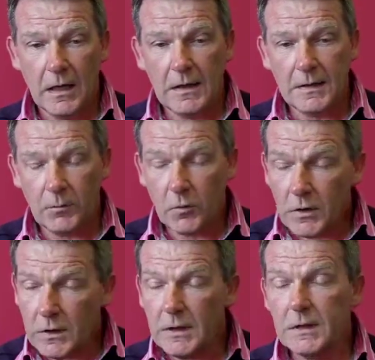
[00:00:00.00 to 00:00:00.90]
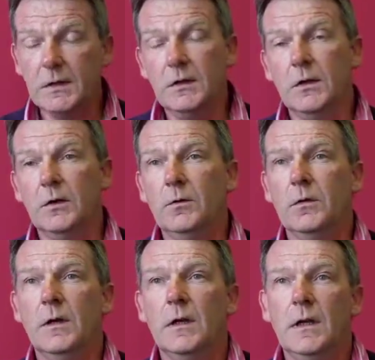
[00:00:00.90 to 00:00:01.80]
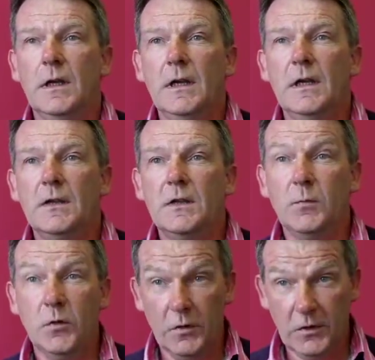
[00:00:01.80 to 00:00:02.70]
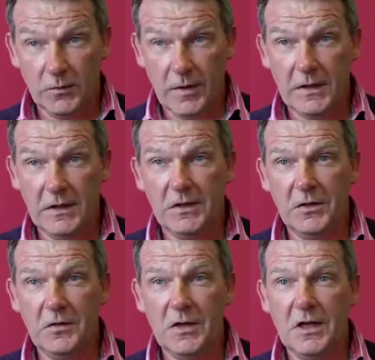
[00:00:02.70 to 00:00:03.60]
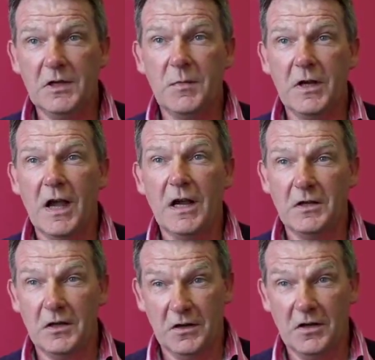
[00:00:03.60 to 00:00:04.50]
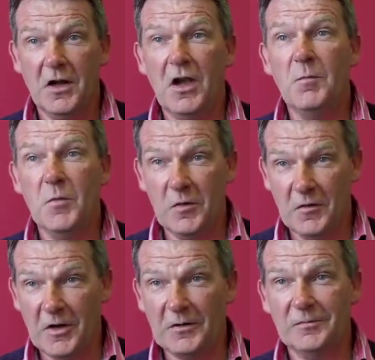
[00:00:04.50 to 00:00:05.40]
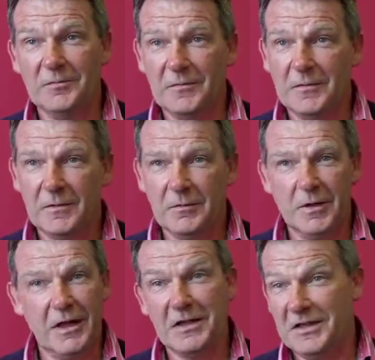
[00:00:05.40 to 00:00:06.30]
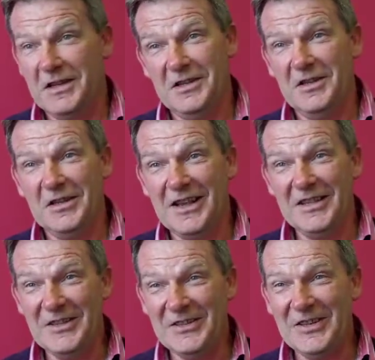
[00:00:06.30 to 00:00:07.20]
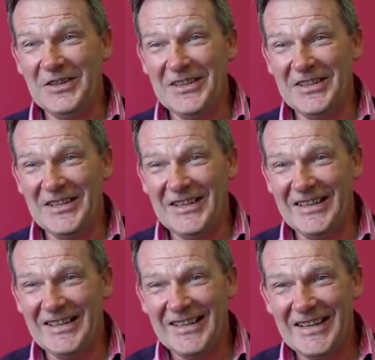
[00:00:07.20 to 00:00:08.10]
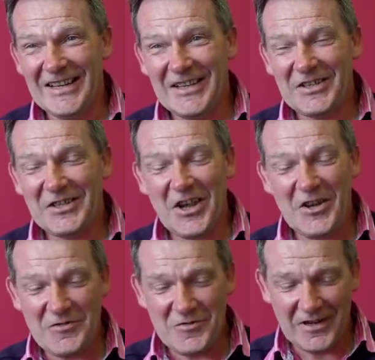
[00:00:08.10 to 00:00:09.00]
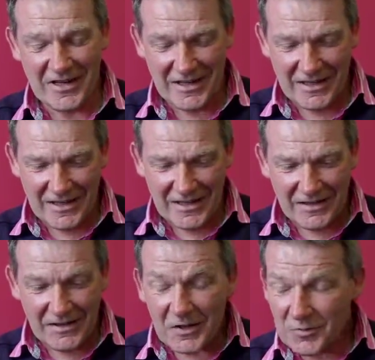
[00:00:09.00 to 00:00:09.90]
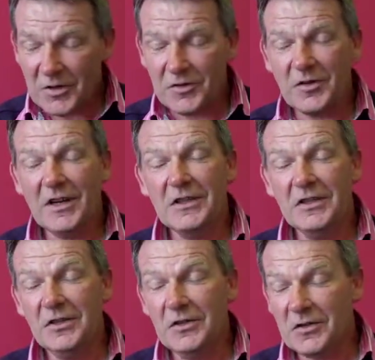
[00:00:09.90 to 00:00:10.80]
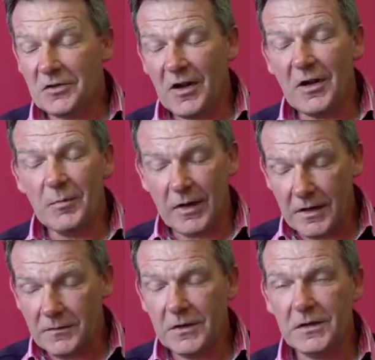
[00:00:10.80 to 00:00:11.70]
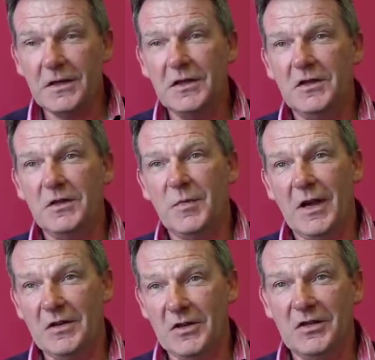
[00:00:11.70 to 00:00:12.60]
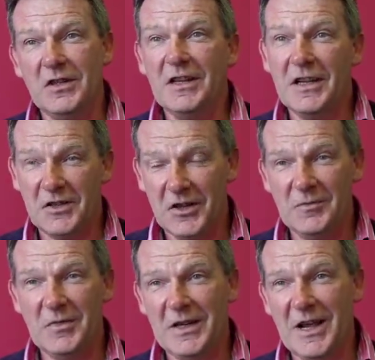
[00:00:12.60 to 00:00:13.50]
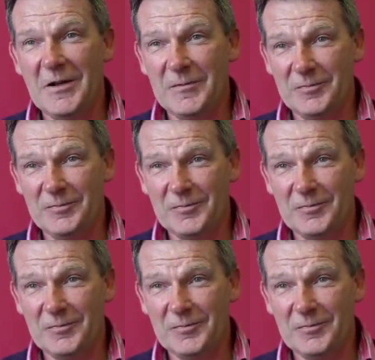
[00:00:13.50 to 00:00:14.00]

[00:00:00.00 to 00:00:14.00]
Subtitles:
He said, what you need to do is to put the 22 years behind you and move on. Well, that's easier said than done, isn't it? So that's what I tried to do. So I applied for the teachers' pensions and they turned me down.